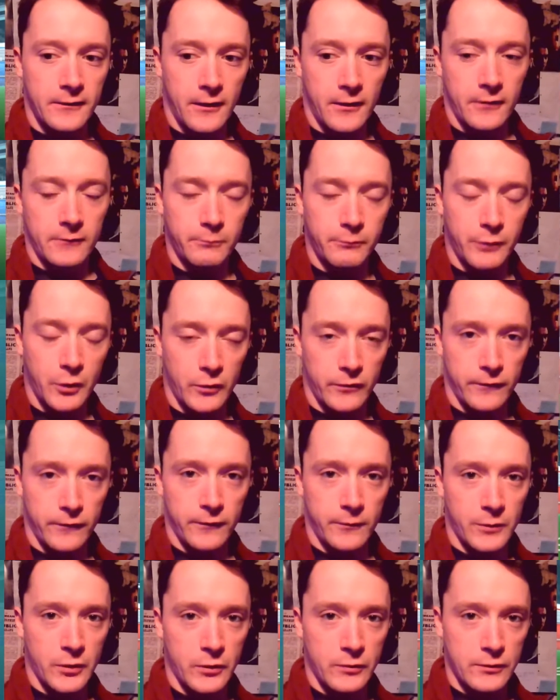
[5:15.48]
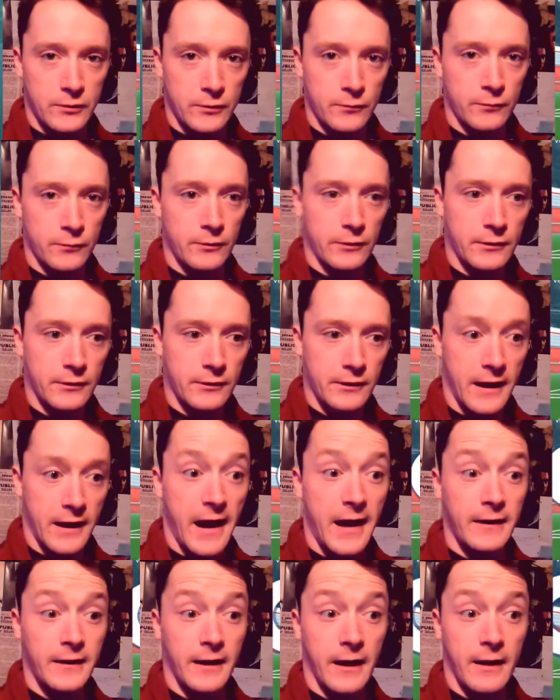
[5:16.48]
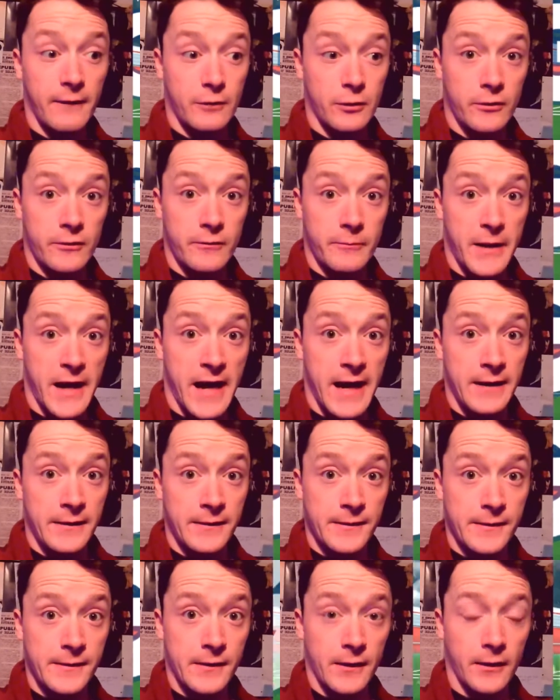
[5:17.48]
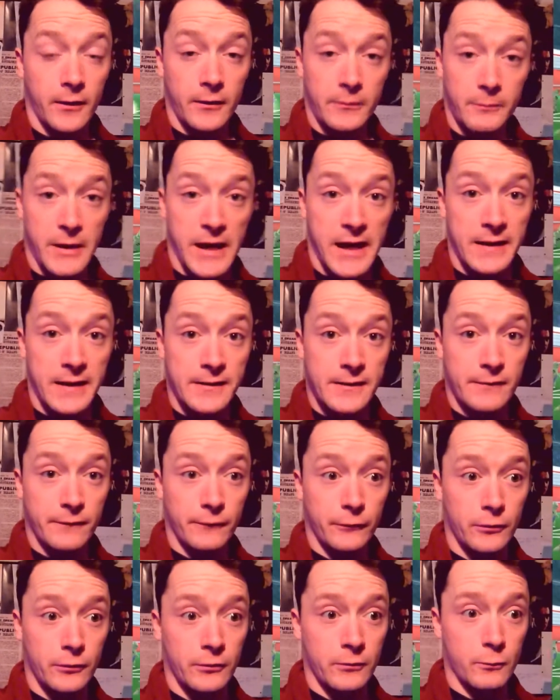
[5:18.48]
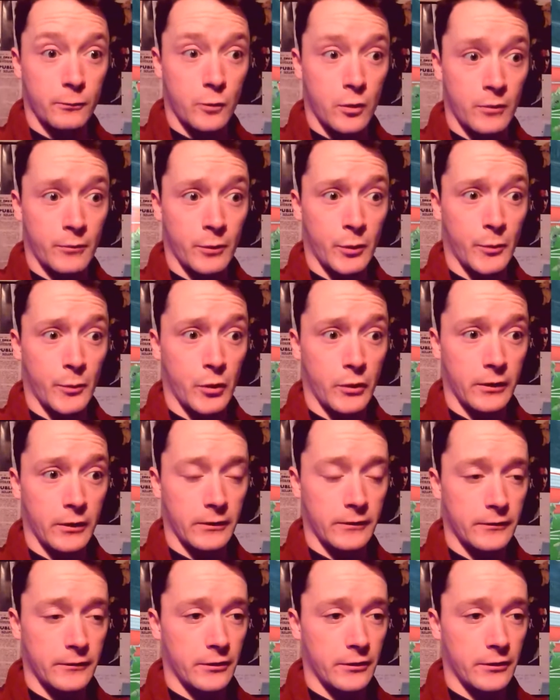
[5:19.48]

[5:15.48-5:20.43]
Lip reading: got both the Mewtwo and I have another pass. I got a pass for War Memorial in